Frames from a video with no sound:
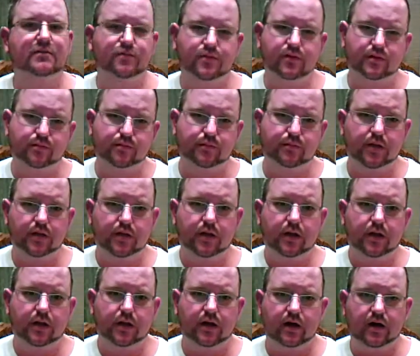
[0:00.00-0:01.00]
them from
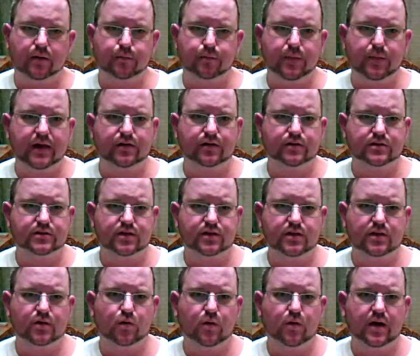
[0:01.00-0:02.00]
Michael's, I
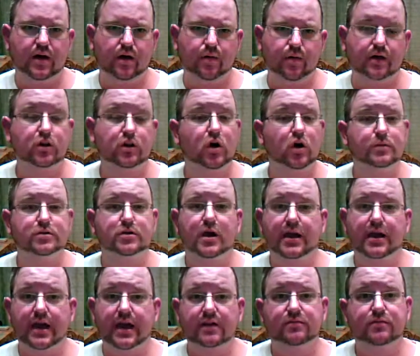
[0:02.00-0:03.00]
think, a while back. No, I'm
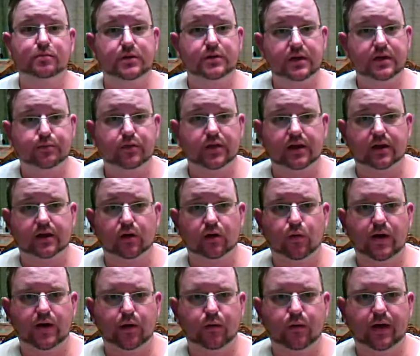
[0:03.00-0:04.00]
sorry, I got them from Dick Blick a
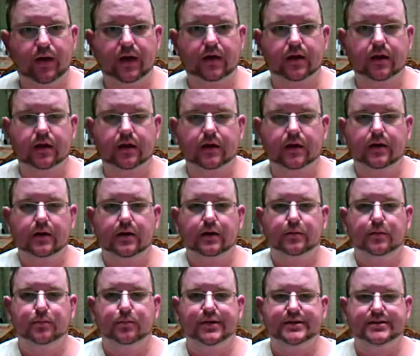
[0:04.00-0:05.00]
while back.
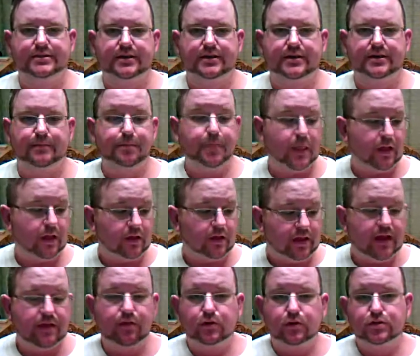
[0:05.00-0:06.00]
But
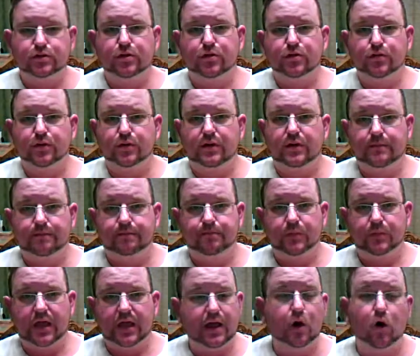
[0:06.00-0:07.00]
yeah, those are the three.
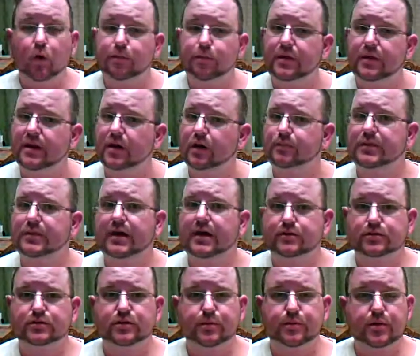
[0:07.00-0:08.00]
I hope that helped
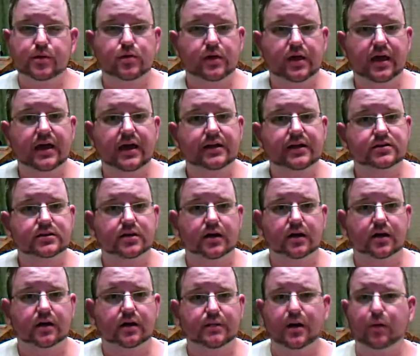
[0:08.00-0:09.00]
out some of you guys.
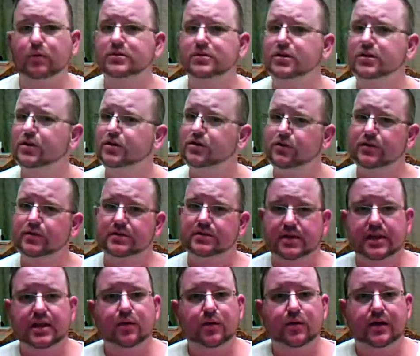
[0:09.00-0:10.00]
I was going to do
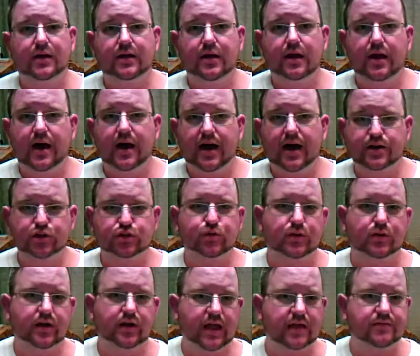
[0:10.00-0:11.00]
this anyway. I just
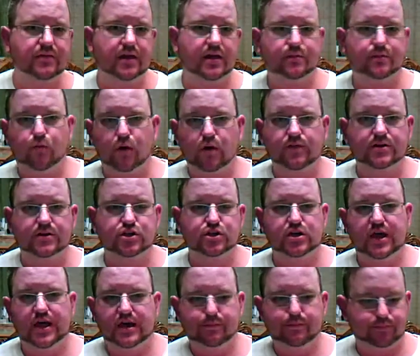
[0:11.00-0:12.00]
wanted to have like more of a
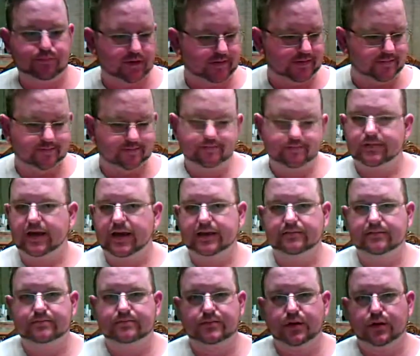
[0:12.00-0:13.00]
chat, but
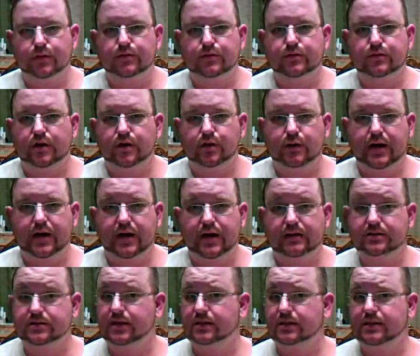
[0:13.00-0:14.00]
I don't know how
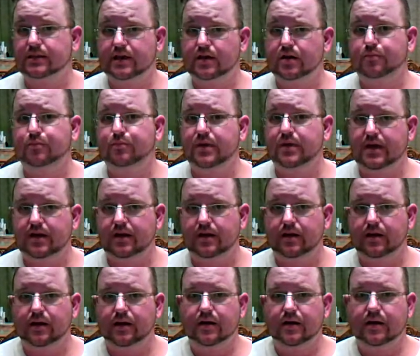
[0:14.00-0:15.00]
to set that up yet,
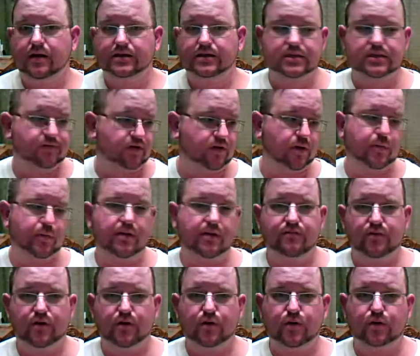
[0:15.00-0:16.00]
except for on my
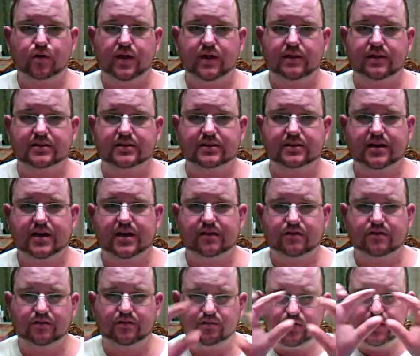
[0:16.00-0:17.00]
phone, and it's kind
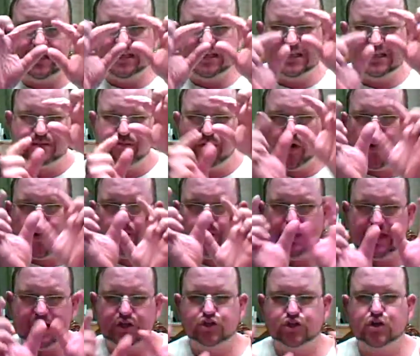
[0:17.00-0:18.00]
of a really small
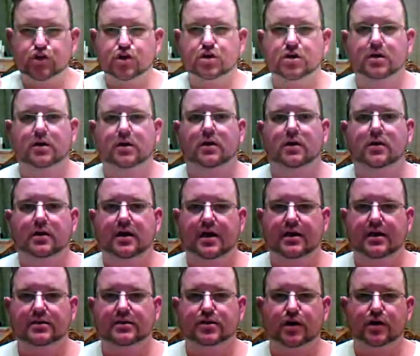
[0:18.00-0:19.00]
picture,
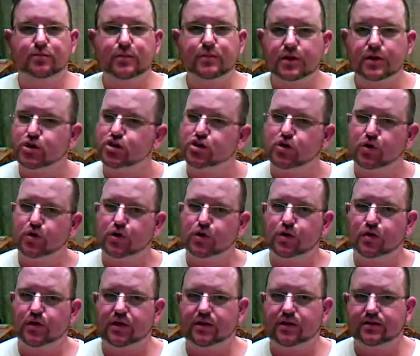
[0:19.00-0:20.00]
and it's hard for me to show
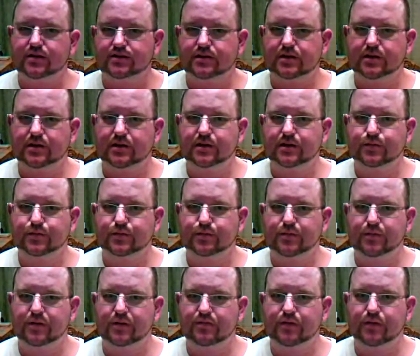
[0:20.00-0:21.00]
you things
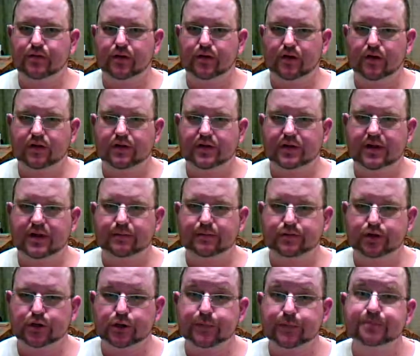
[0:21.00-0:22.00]
with my phone all the time.
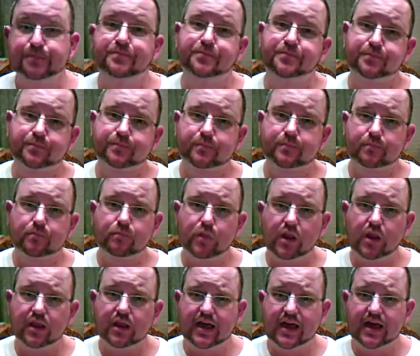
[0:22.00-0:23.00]
So,
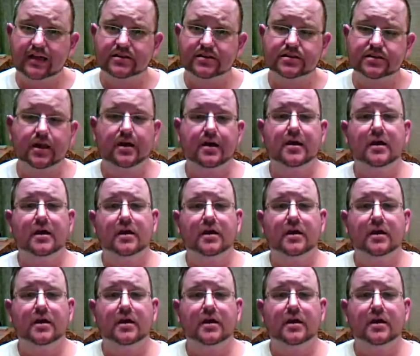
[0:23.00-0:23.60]
guys,